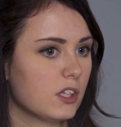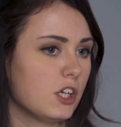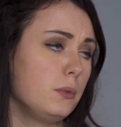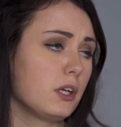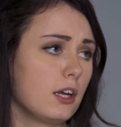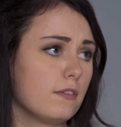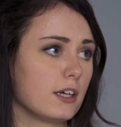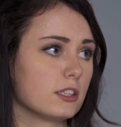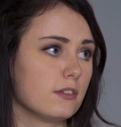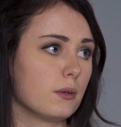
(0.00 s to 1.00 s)
communicate
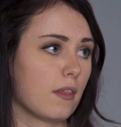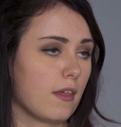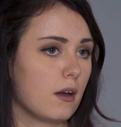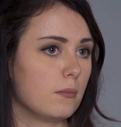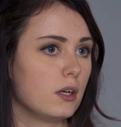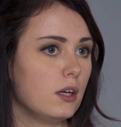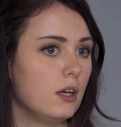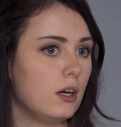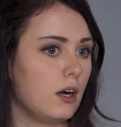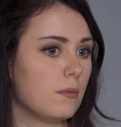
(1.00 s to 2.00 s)
effectively with them.
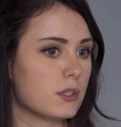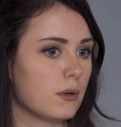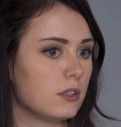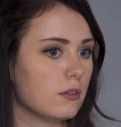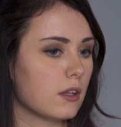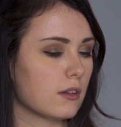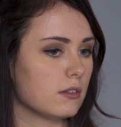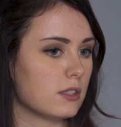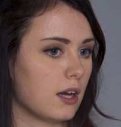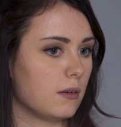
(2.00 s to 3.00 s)
So I do think that
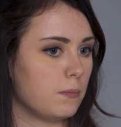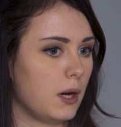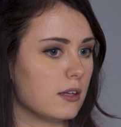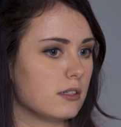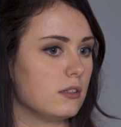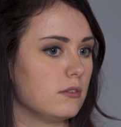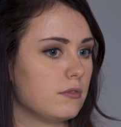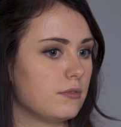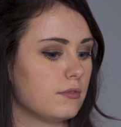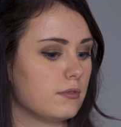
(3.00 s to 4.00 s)
it's had positive
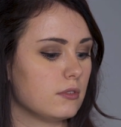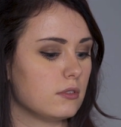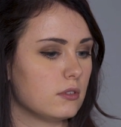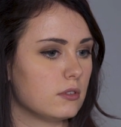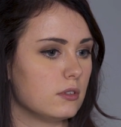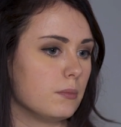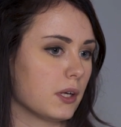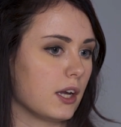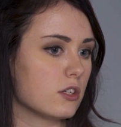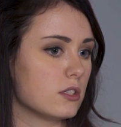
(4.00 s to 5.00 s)

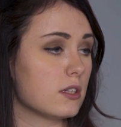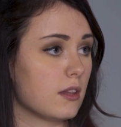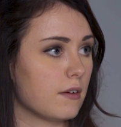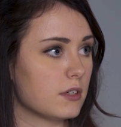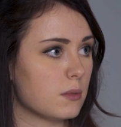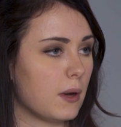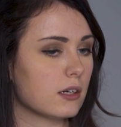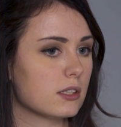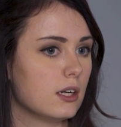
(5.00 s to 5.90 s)
implications in that respect.